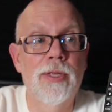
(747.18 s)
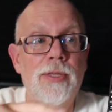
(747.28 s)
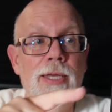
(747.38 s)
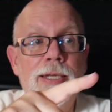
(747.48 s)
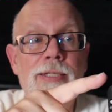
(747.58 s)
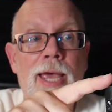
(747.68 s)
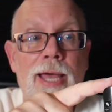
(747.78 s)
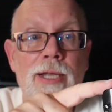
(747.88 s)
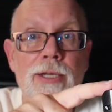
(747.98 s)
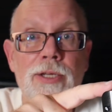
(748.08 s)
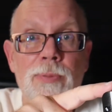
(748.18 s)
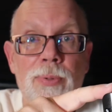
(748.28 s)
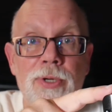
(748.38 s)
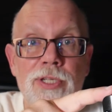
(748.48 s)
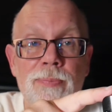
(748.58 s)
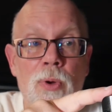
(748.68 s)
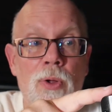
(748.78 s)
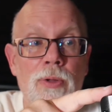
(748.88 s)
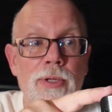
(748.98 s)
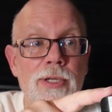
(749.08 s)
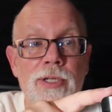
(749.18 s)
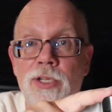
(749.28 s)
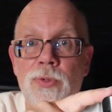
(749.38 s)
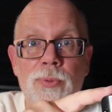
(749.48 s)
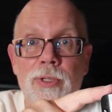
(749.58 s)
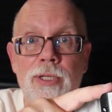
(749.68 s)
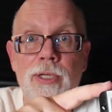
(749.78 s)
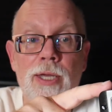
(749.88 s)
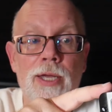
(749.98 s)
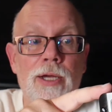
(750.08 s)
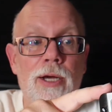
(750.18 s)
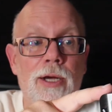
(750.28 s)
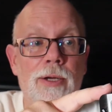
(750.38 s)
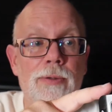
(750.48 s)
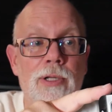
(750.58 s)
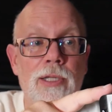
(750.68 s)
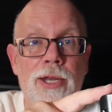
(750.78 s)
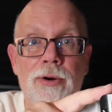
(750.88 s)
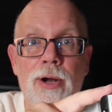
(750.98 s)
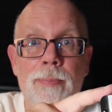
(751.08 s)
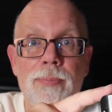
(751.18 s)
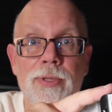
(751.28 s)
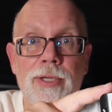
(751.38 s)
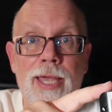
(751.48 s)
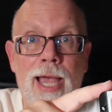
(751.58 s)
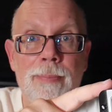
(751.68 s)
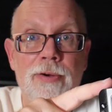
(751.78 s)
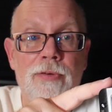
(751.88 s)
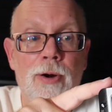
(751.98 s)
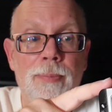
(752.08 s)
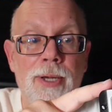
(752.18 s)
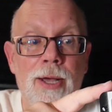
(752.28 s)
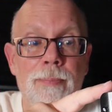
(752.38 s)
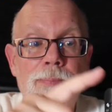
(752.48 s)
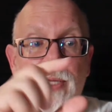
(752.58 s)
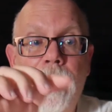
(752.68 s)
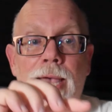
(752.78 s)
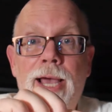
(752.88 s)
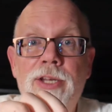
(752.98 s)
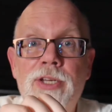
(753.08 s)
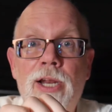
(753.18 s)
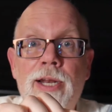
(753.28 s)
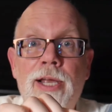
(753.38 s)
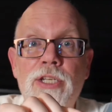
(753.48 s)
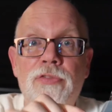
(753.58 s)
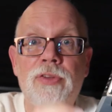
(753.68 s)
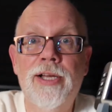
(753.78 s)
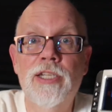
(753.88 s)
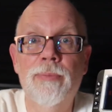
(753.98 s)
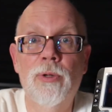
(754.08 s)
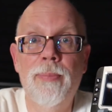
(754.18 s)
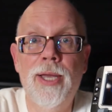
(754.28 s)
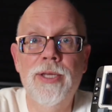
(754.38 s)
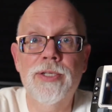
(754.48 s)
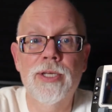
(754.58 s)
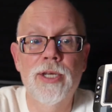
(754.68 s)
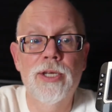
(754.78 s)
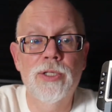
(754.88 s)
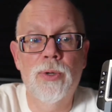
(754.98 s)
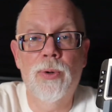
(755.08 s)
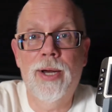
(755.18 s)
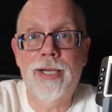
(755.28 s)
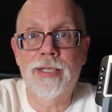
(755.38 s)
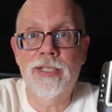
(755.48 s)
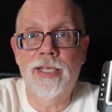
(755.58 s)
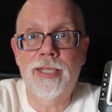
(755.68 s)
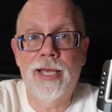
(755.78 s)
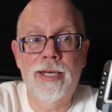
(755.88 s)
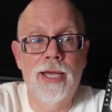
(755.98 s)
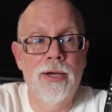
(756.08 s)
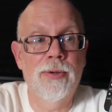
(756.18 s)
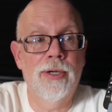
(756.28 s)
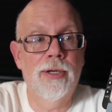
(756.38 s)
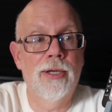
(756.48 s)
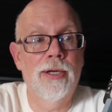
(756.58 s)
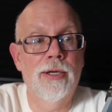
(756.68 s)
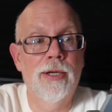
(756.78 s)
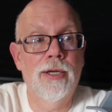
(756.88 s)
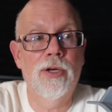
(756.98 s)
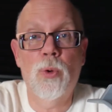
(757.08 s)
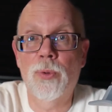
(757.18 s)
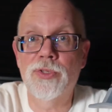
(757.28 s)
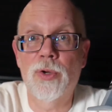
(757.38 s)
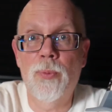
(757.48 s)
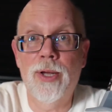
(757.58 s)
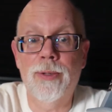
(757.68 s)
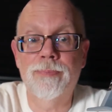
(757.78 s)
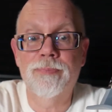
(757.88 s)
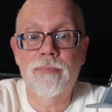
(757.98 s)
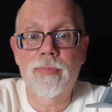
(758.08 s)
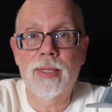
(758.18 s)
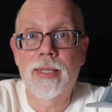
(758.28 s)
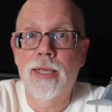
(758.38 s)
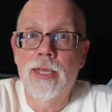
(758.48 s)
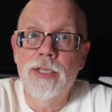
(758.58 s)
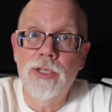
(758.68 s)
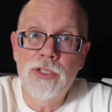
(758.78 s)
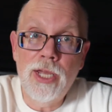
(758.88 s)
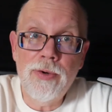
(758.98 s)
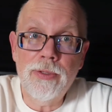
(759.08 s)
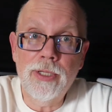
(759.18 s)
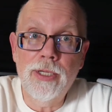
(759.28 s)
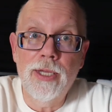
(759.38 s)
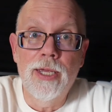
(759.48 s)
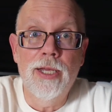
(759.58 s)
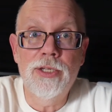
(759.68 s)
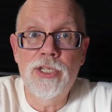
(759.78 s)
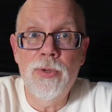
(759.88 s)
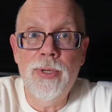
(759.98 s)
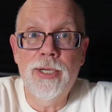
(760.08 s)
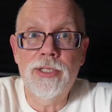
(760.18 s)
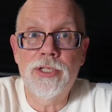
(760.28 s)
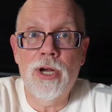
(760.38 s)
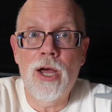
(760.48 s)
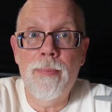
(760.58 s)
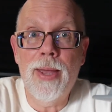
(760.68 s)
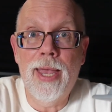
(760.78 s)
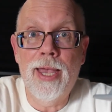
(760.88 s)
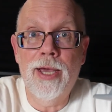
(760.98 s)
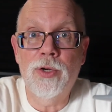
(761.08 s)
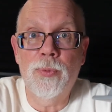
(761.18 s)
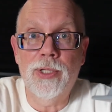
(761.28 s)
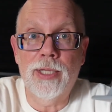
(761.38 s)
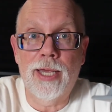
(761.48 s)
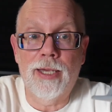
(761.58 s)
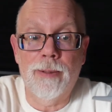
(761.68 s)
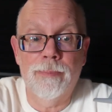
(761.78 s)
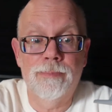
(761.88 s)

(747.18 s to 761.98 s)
The antenna is pretty small, doesn't really clutter up the cab of our pickup, and it's got a nice flexible base, so I can set that down and it holds it well. So generally, it's doing its job and we like it.